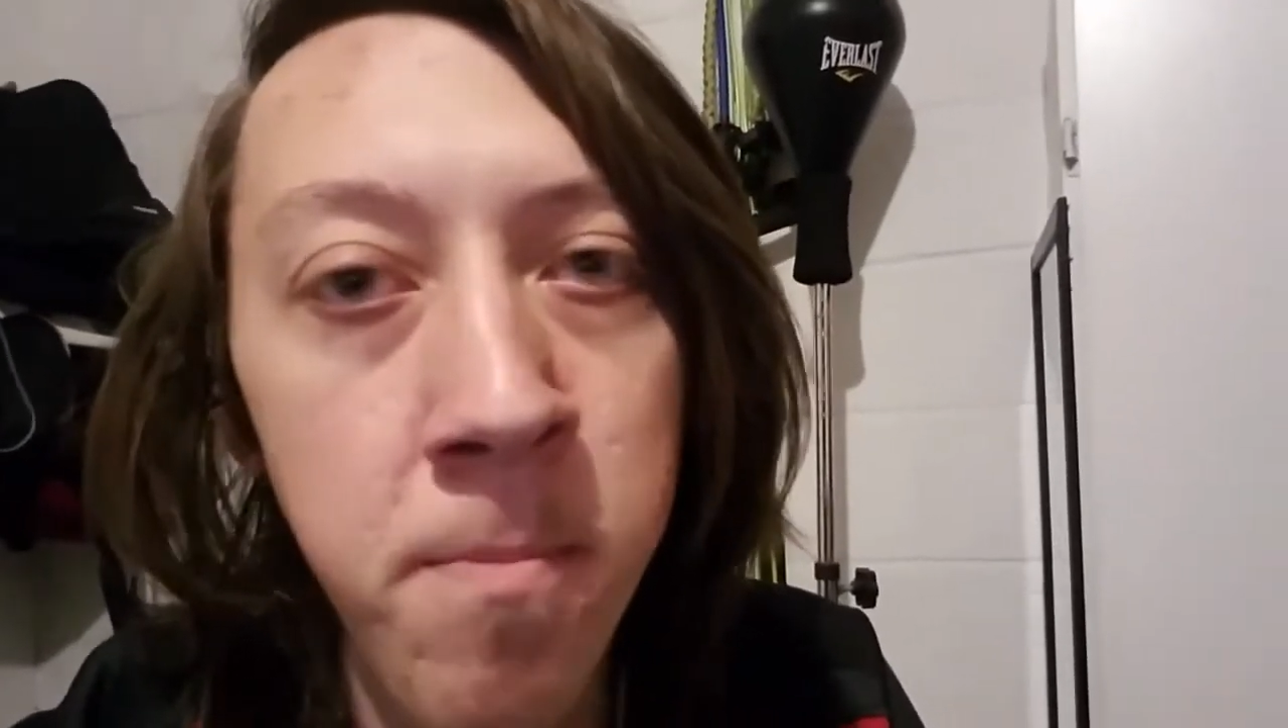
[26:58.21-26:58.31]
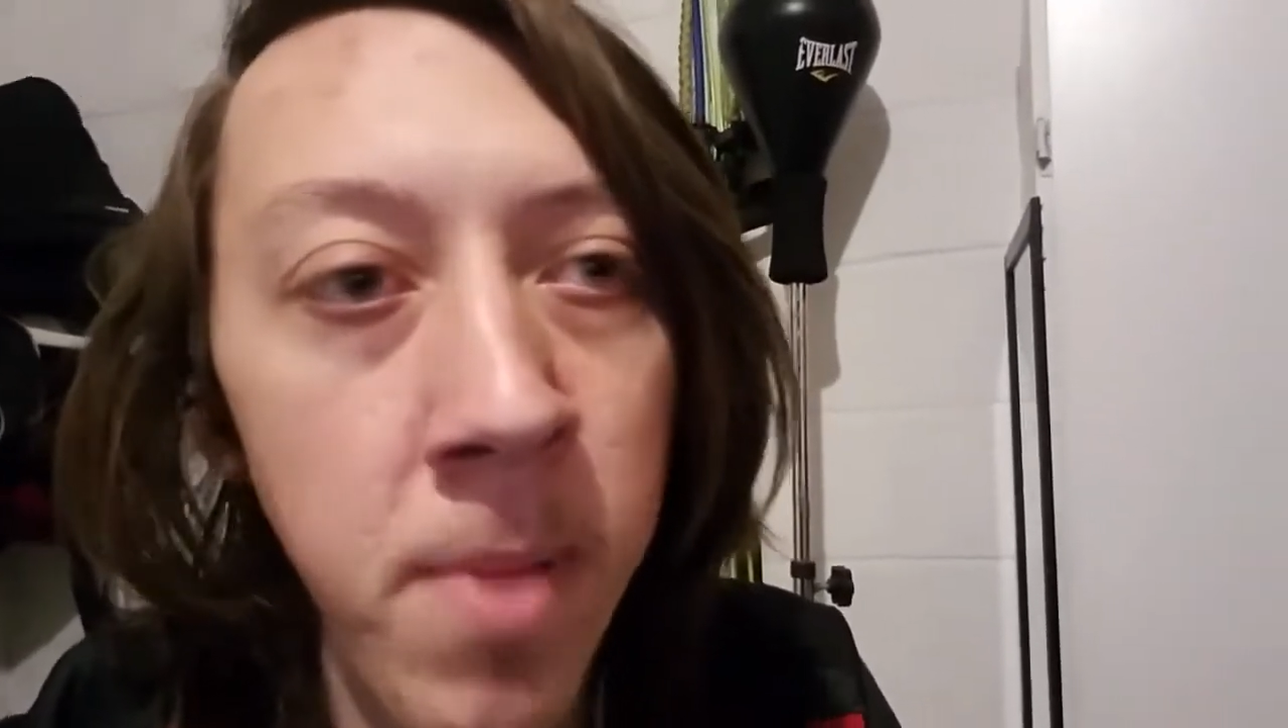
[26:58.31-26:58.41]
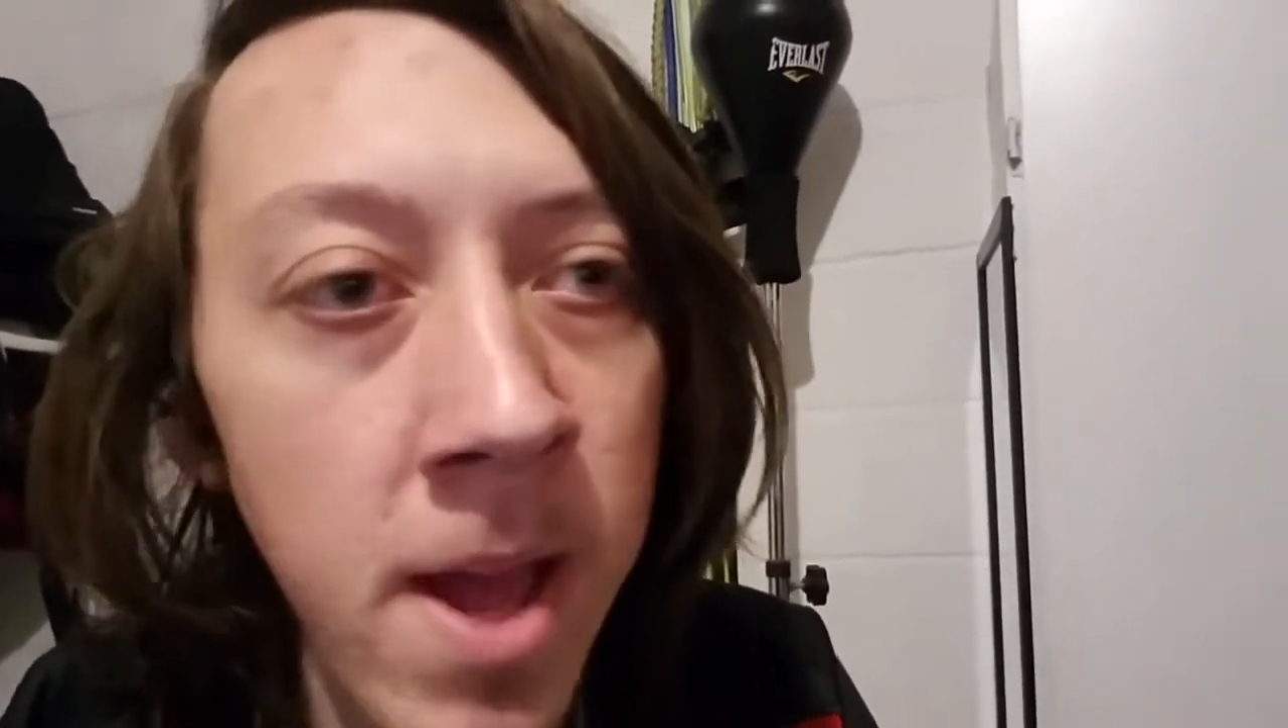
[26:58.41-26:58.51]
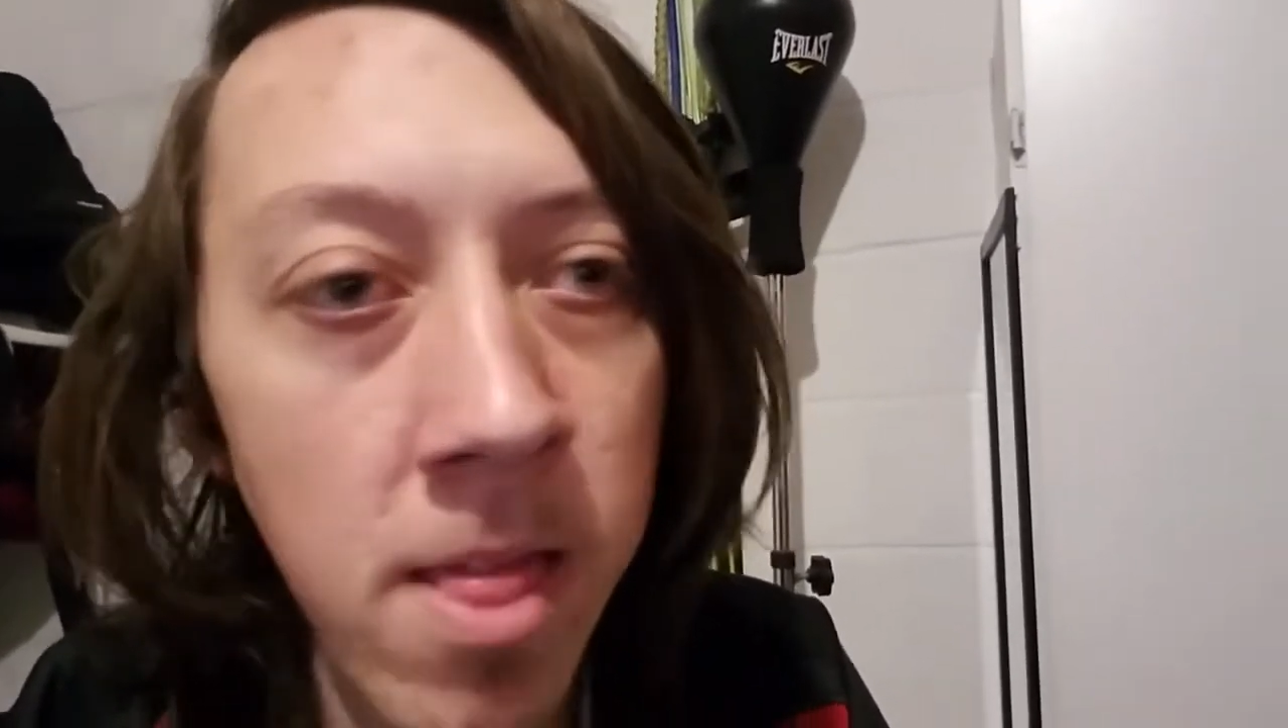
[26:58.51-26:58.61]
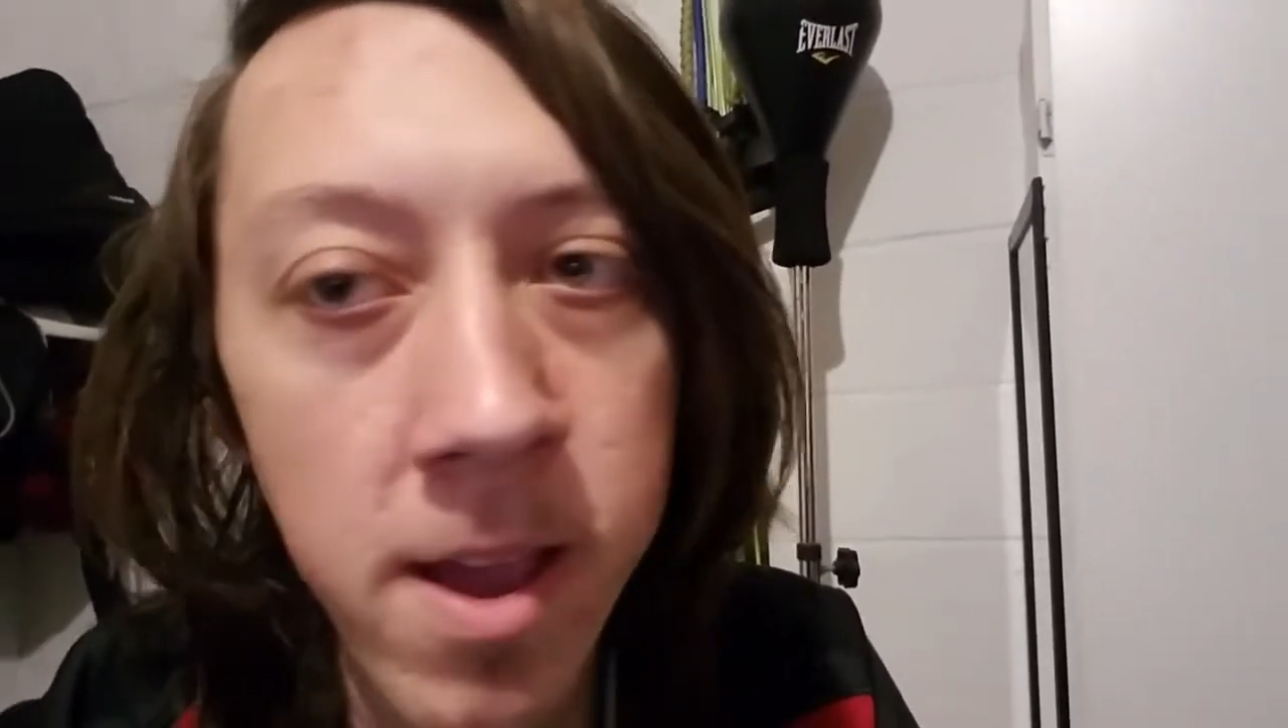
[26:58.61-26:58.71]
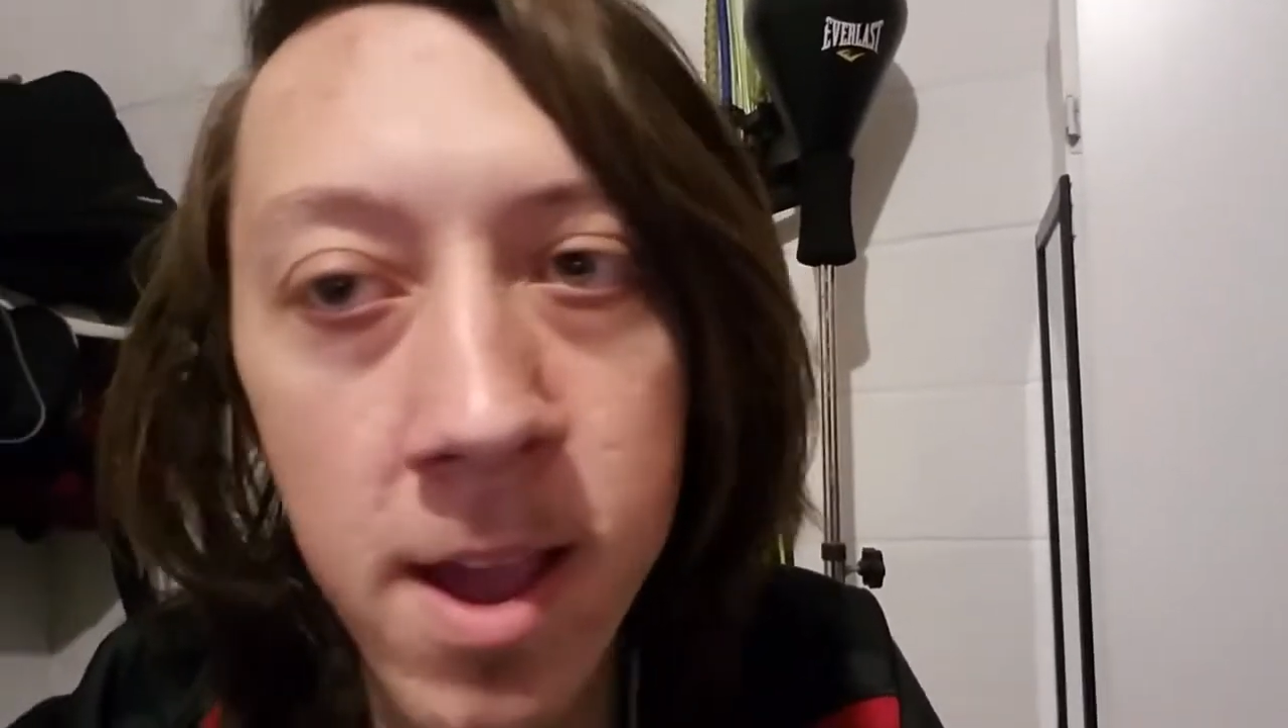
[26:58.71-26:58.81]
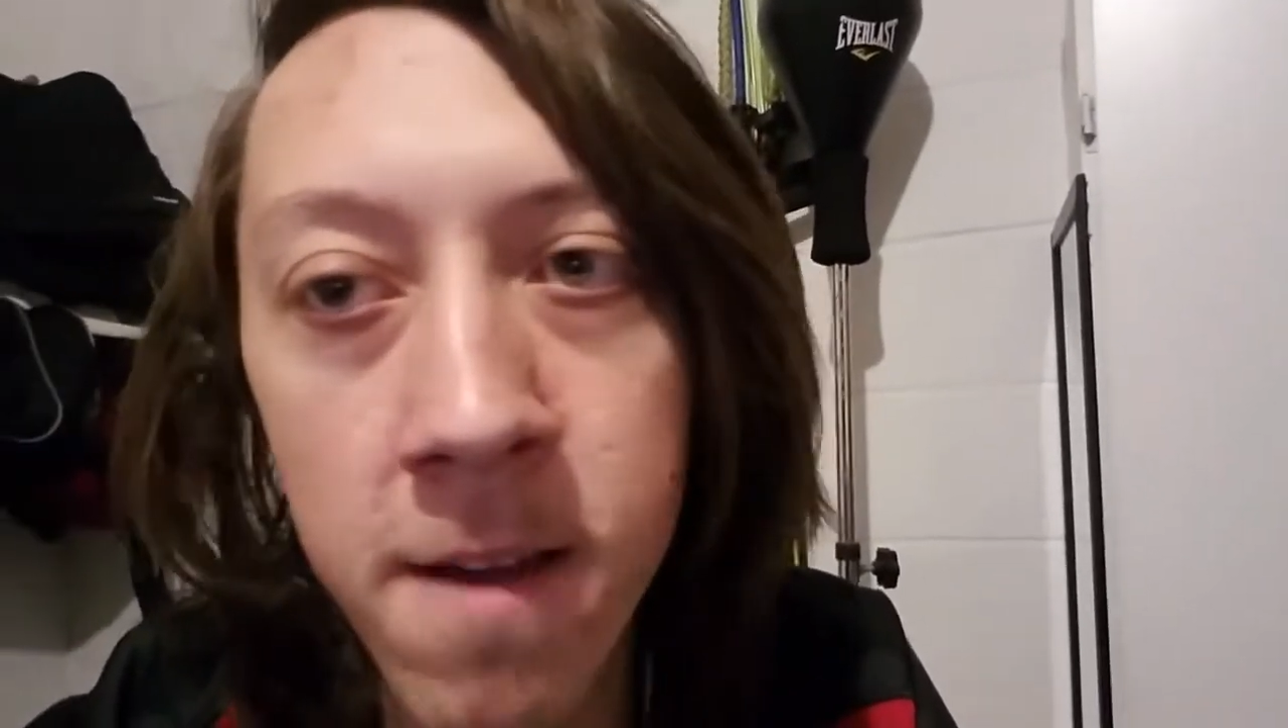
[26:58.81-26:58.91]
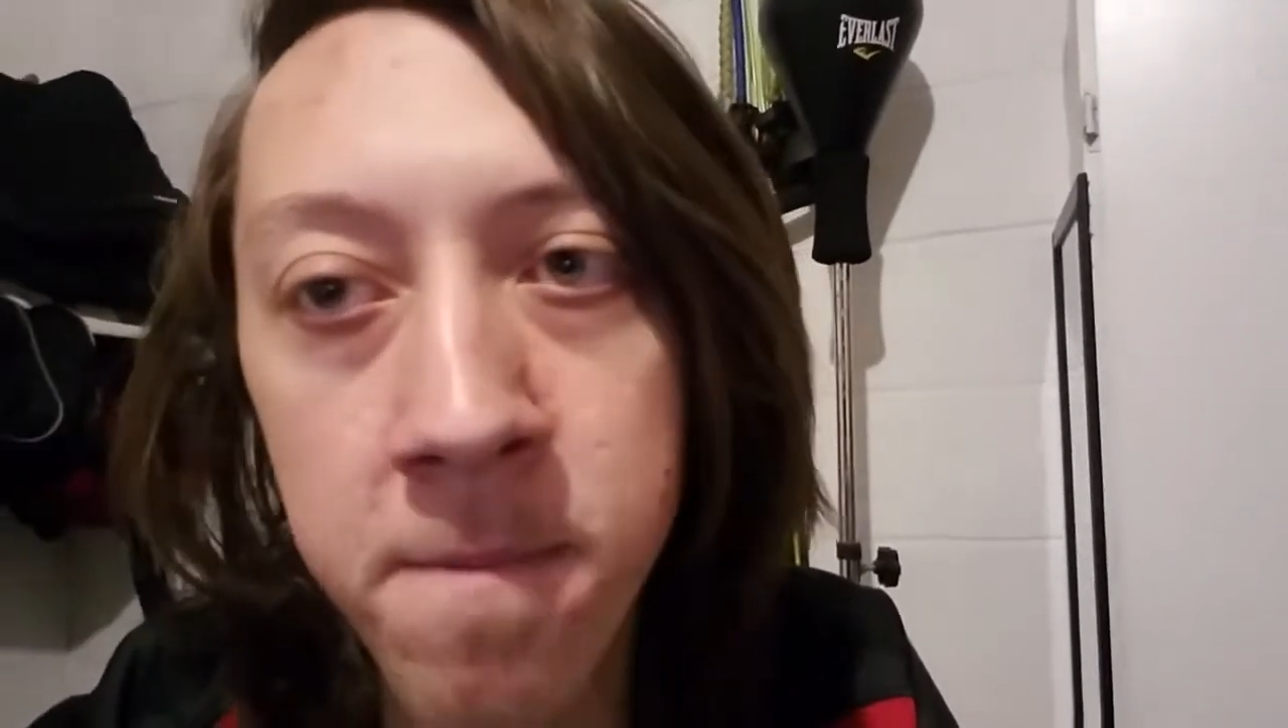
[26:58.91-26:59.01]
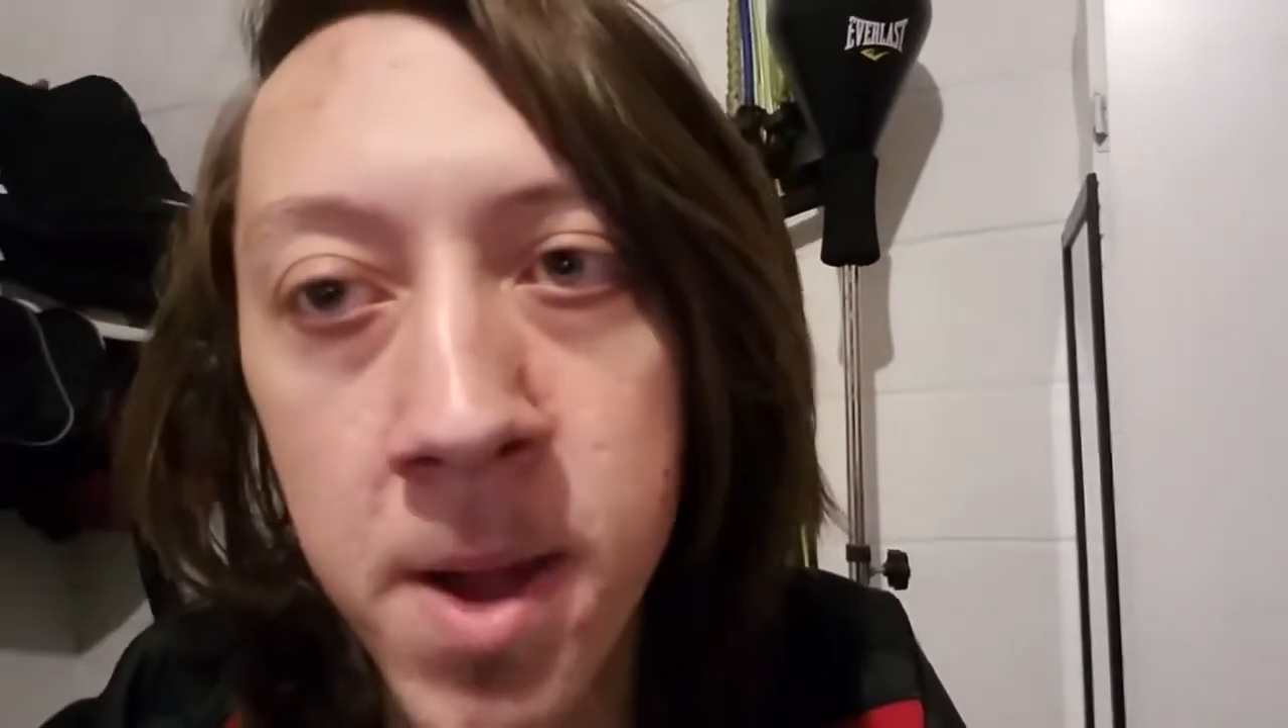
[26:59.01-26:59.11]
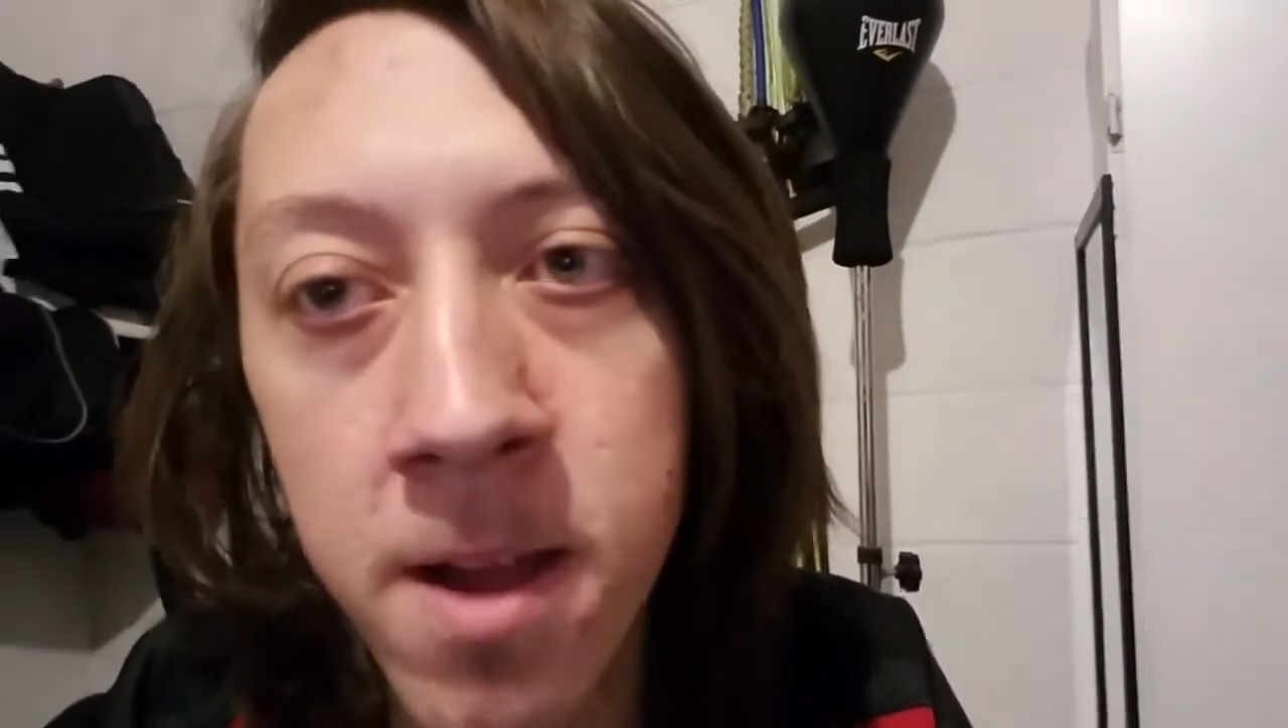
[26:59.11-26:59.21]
bet like half pot,